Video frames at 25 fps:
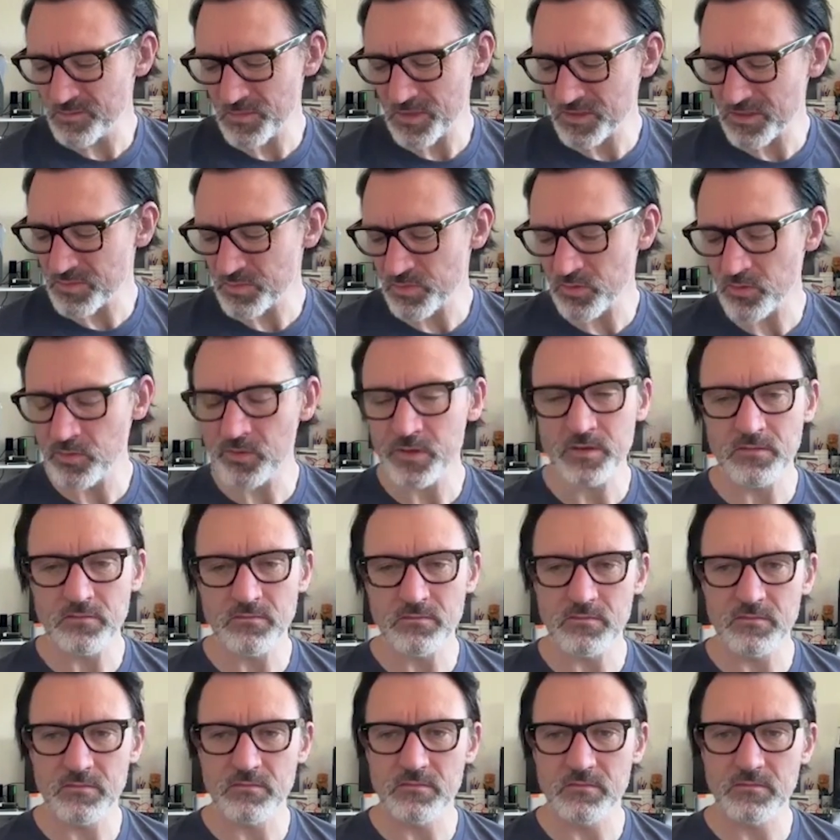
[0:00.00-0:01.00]
much point,
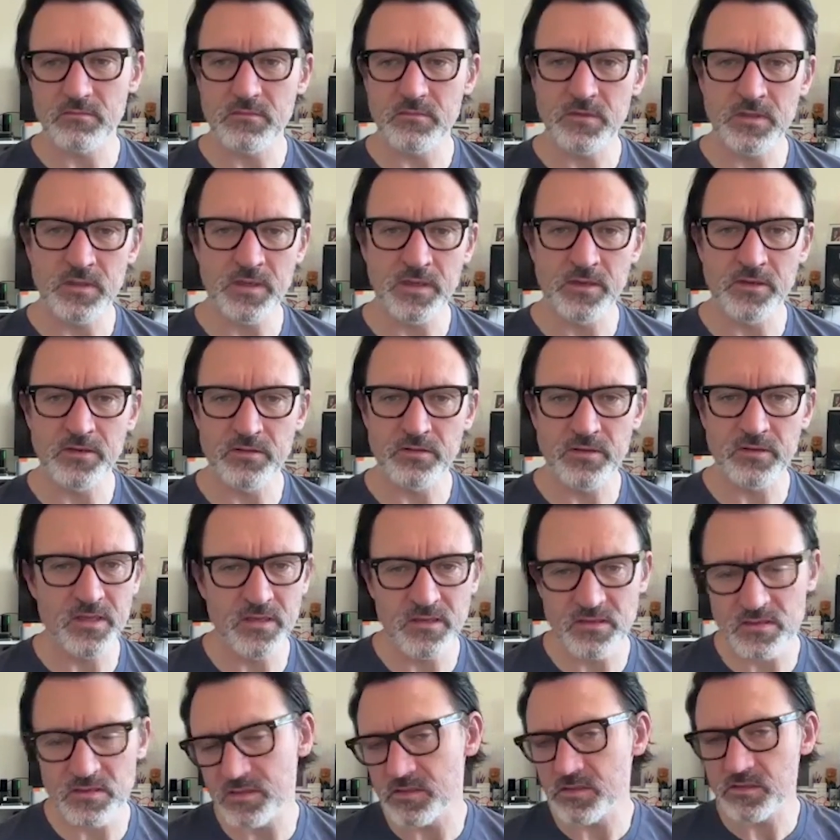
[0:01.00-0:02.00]
in
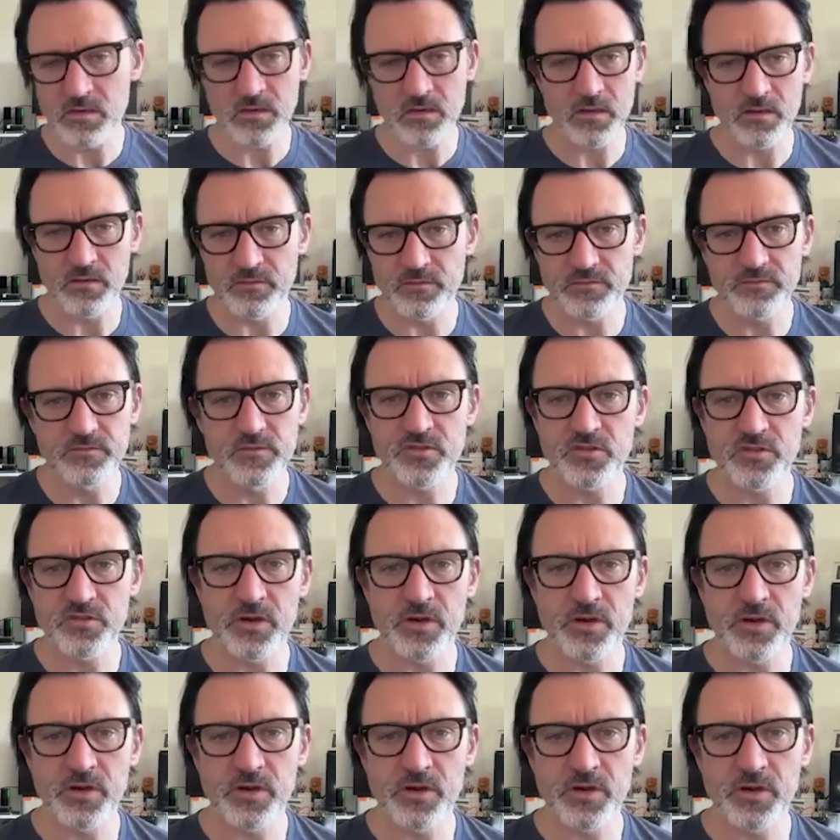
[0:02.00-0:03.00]
just kind of
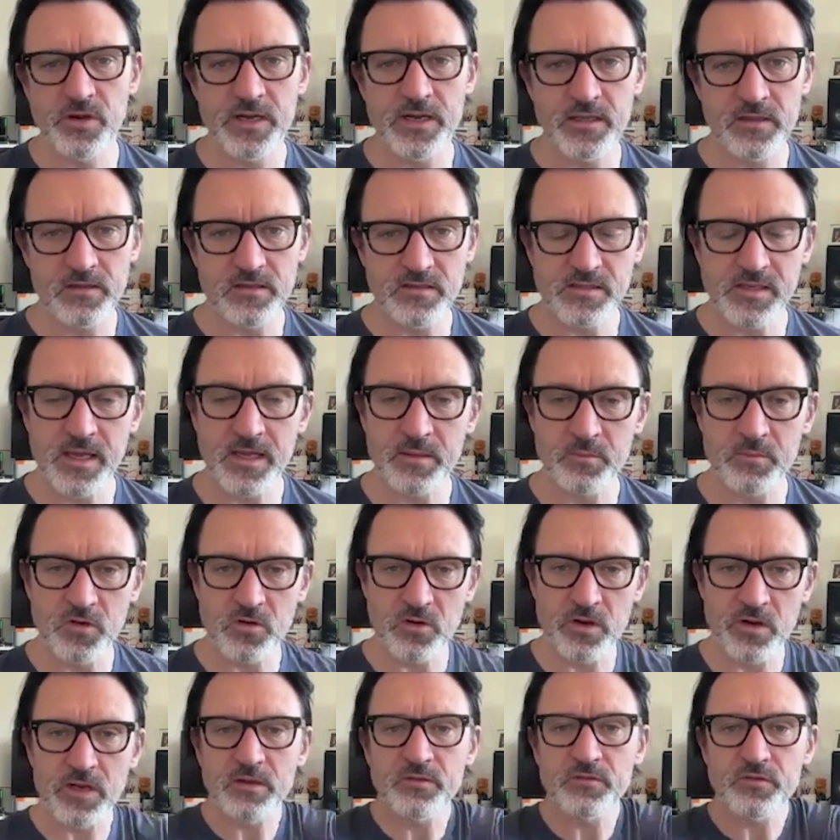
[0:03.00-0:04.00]
treading the same
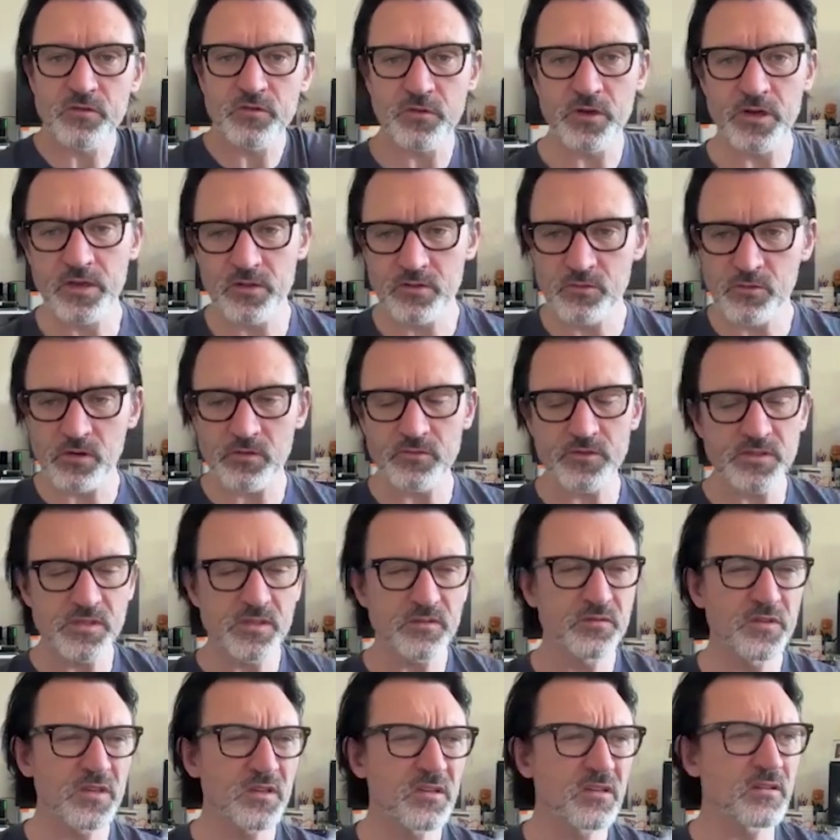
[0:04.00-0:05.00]
ground for either of us. If
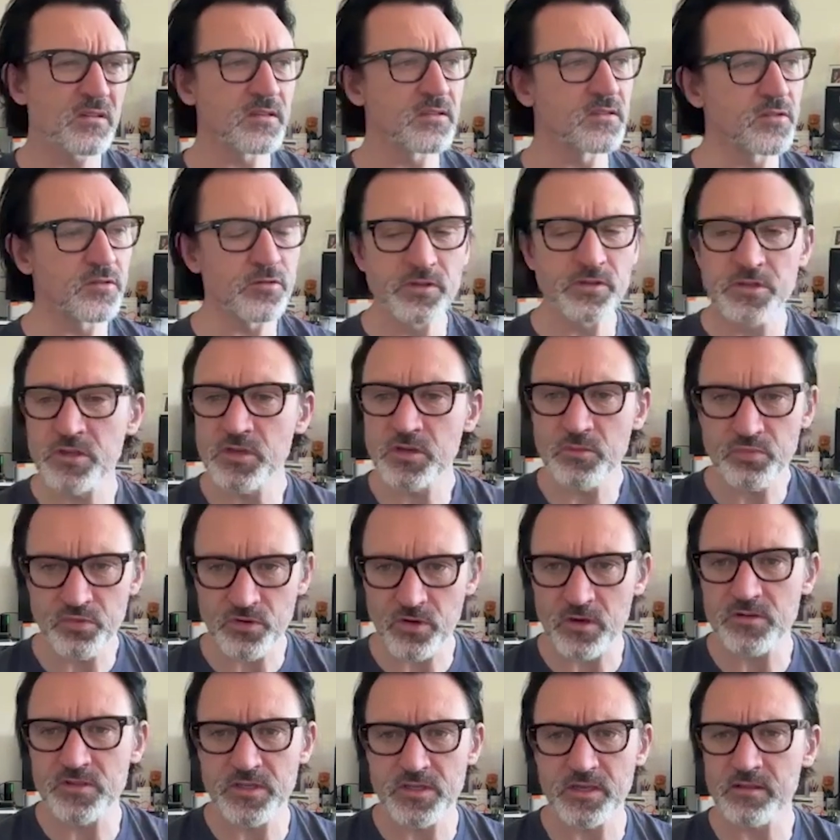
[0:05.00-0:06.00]
you're going to do a new
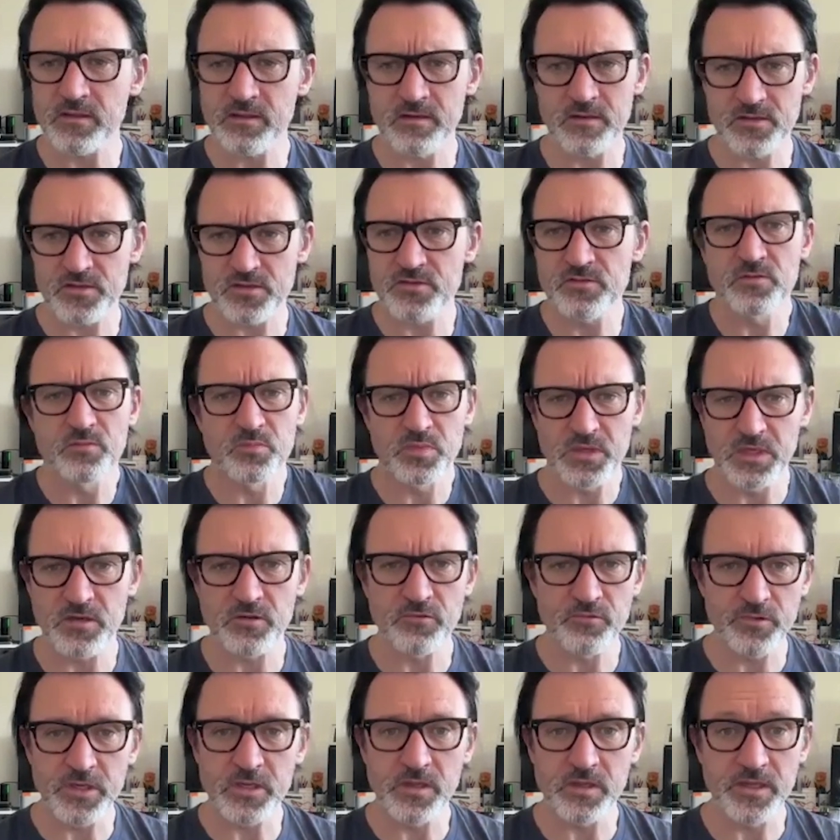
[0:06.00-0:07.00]
project, then it should be a
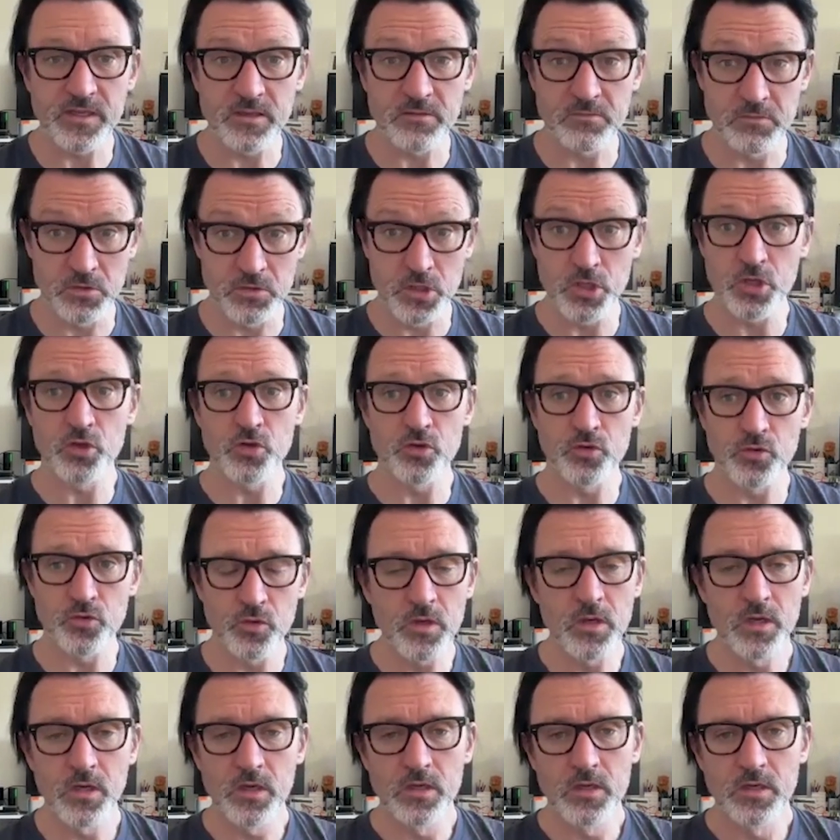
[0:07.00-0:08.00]
really new
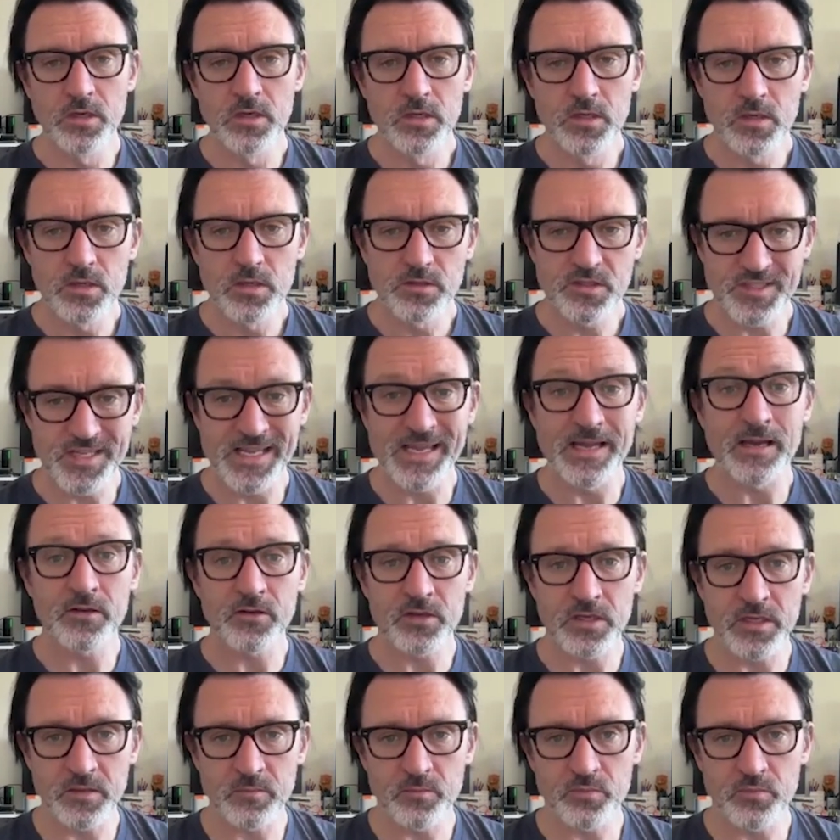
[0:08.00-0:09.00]

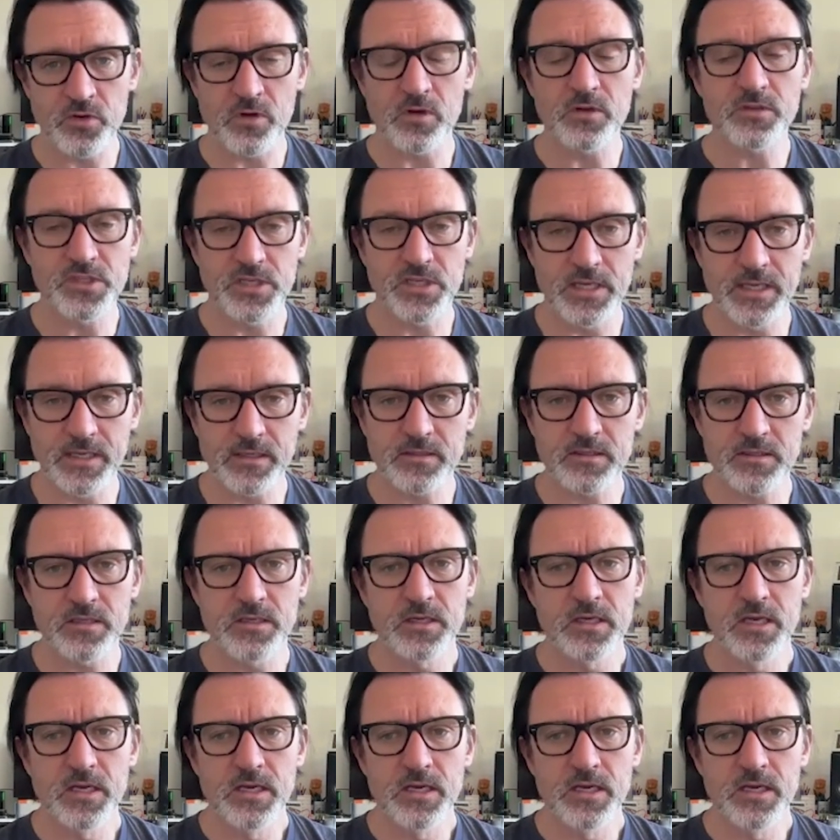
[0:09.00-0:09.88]
sounding project.